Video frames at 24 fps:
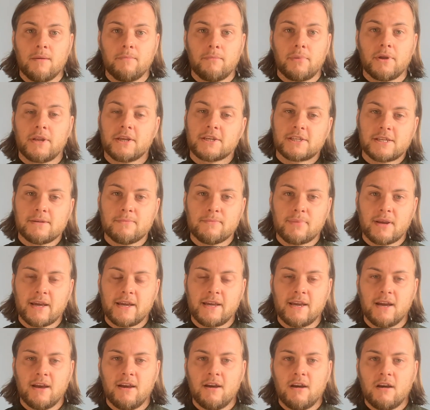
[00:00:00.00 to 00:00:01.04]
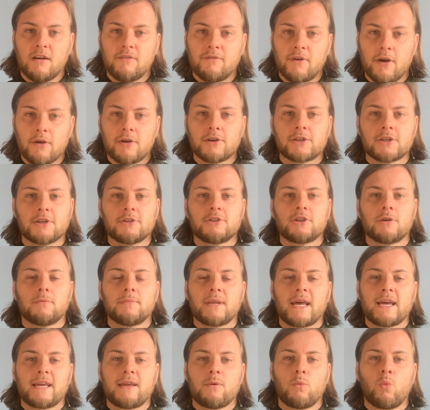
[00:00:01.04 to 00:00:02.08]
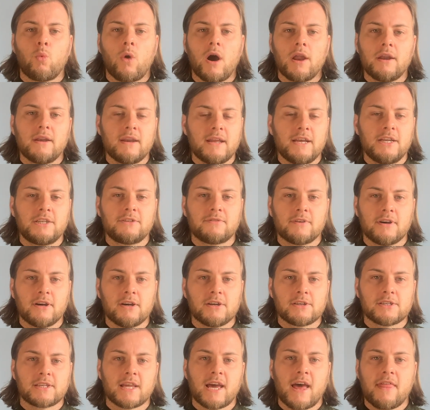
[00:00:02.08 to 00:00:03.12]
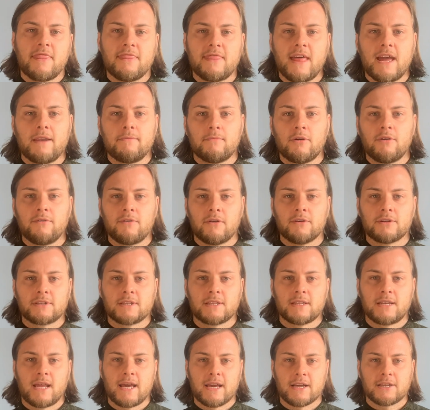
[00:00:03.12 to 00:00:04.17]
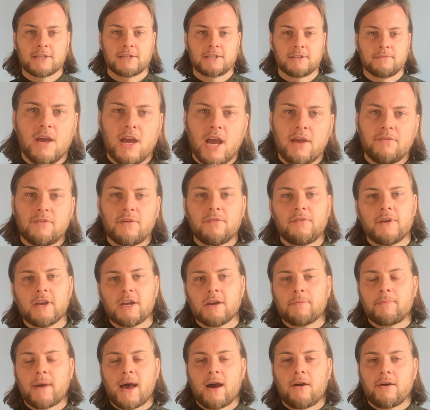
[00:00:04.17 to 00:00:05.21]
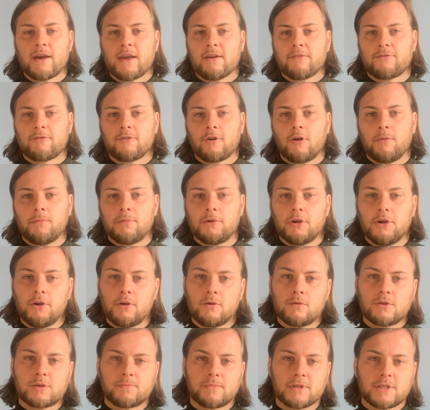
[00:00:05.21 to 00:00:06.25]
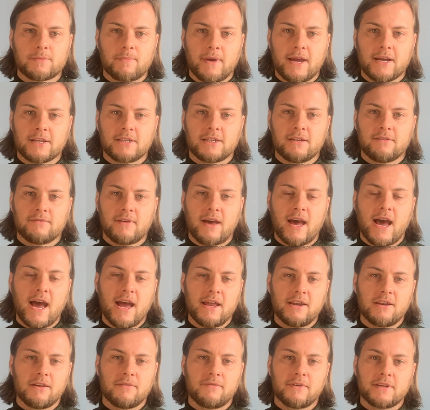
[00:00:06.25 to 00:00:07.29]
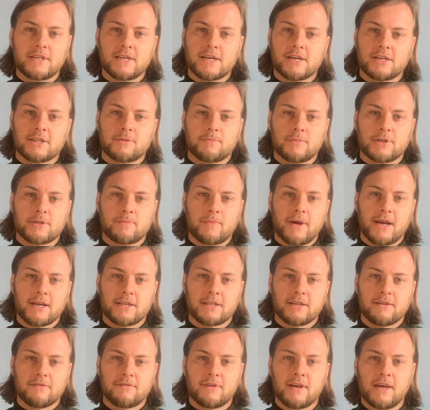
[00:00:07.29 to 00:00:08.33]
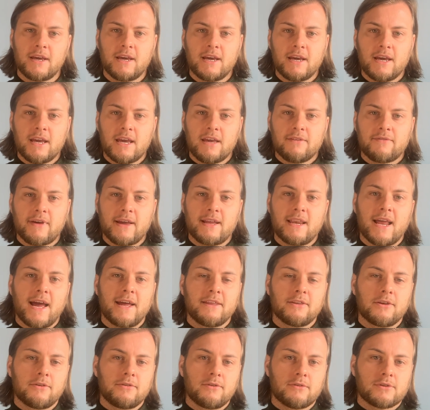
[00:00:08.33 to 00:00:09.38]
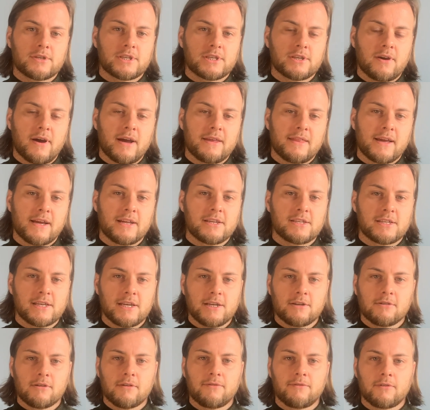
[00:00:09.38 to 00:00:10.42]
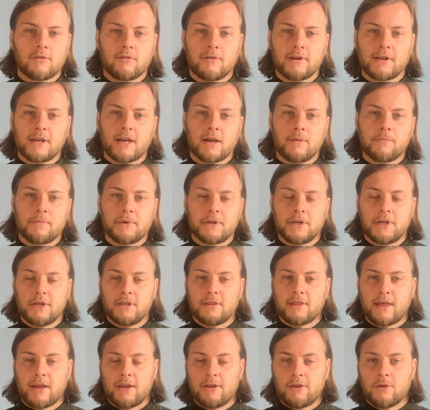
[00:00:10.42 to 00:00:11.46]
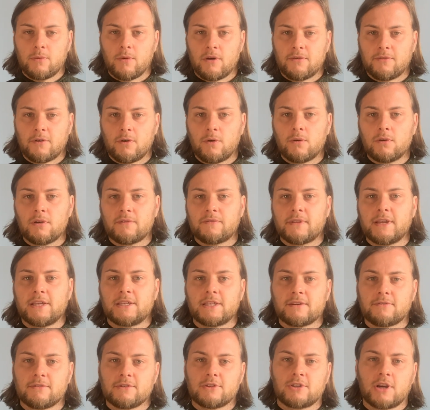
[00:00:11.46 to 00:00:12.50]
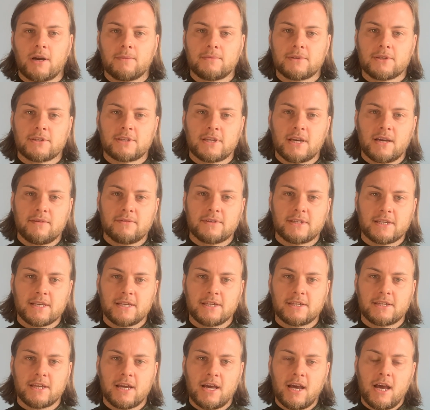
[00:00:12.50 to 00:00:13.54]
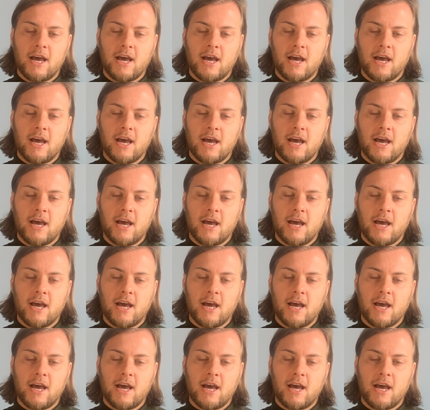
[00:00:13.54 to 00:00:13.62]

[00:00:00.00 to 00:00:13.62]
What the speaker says: put it simply, focus on dominating one niche first and then move on to the next. If you think about it from Google's perspective and a visitor's perspective, if they land on your site, they can see you're a flooring company, that you offer all of these different types of services,